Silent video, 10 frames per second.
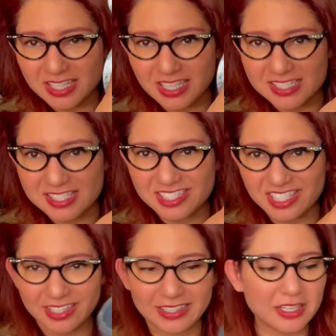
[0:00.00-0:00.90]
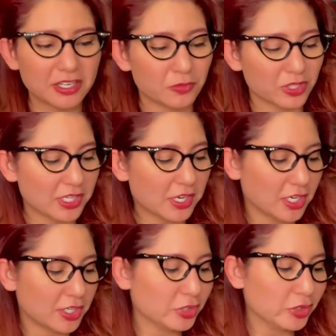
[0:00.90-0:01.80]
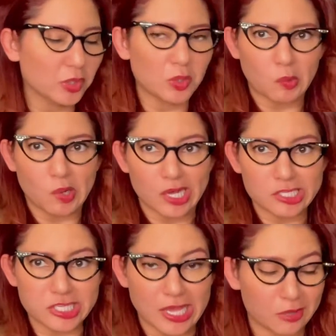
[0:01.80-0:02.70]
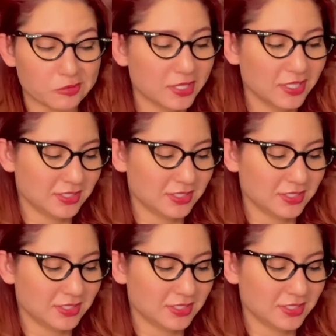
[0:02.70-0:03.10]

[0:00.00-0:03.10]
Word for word: get stuck in there and really hard to wash out.